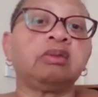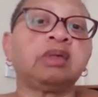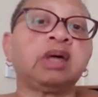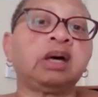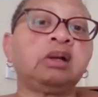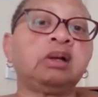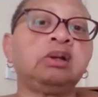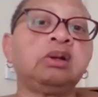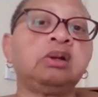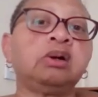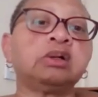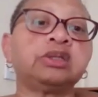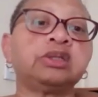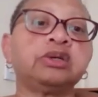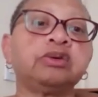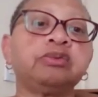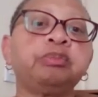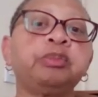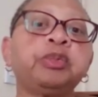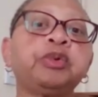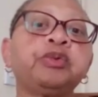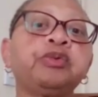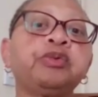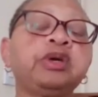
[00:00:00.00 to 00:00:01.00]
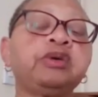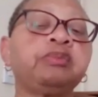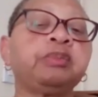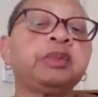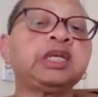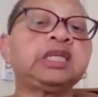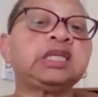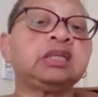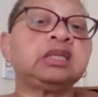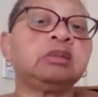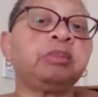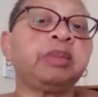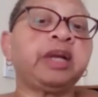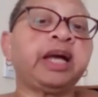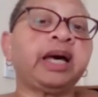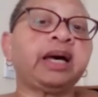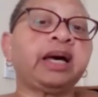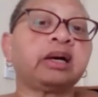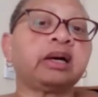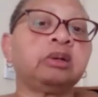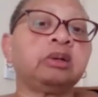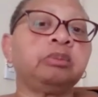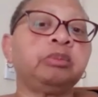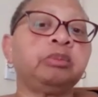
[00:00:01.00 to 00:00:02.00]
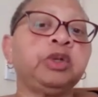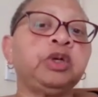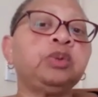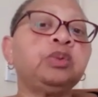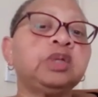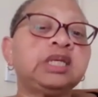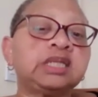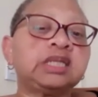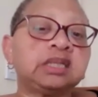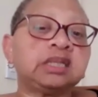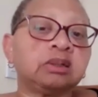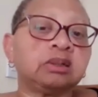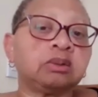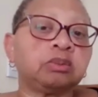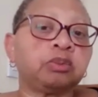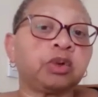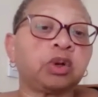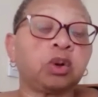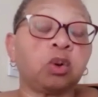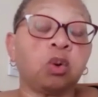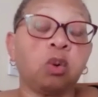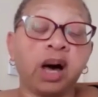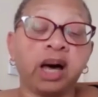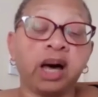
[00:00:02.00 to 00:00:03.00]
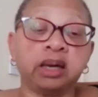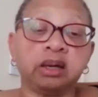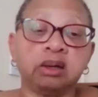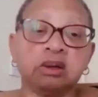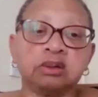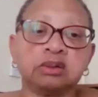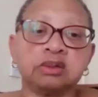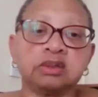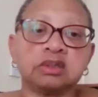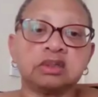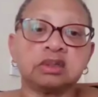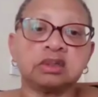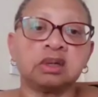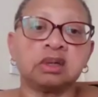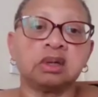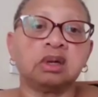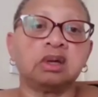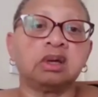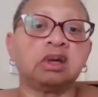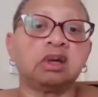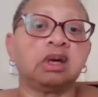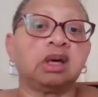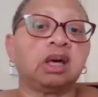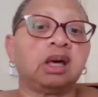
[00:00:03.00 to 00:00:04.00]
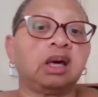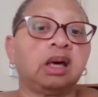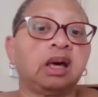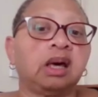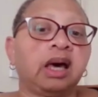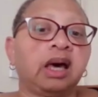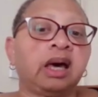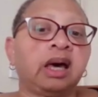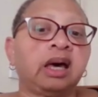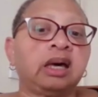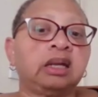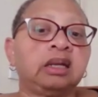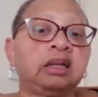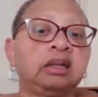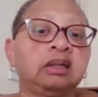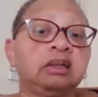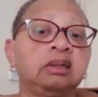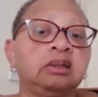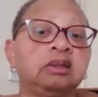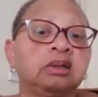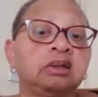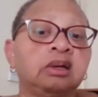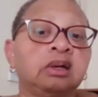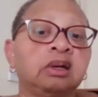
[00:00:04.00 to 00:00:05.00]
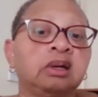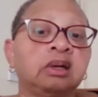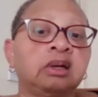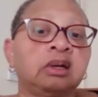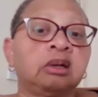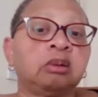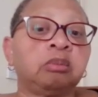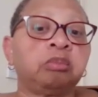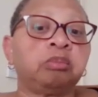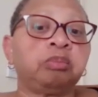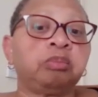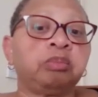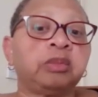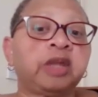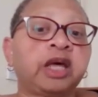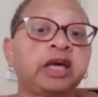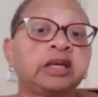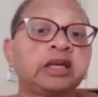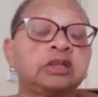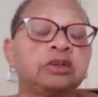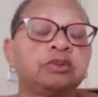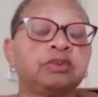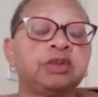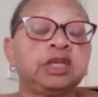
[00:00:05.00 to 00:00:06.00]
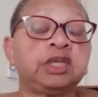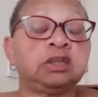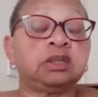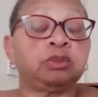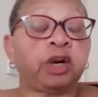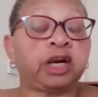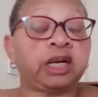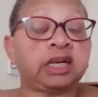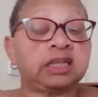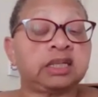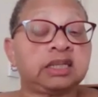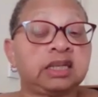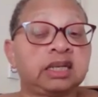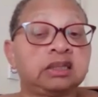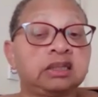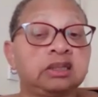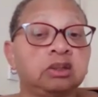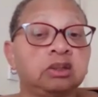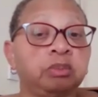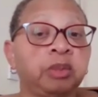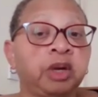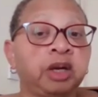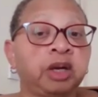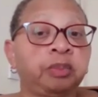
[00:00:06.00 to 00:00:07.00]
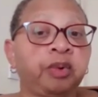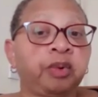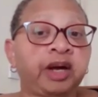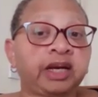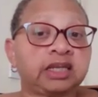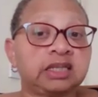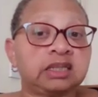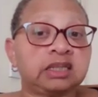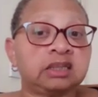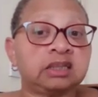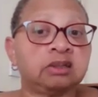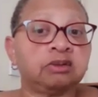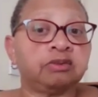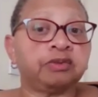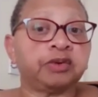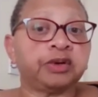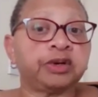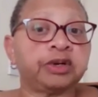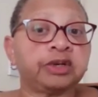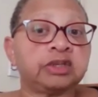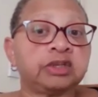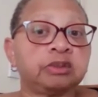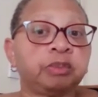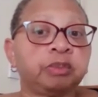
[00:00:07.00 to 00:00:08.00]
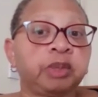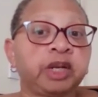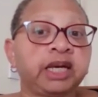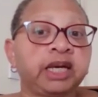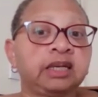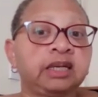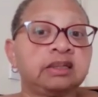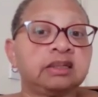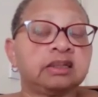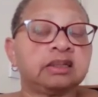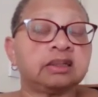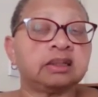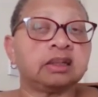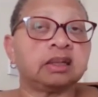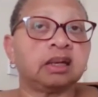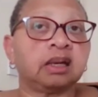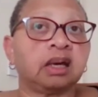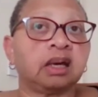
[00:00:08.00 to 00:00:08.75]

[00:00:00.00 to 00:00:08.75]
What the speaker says: that a lot of bereavement in the Black community requires. And that's the reason why I set up my practice in the first place.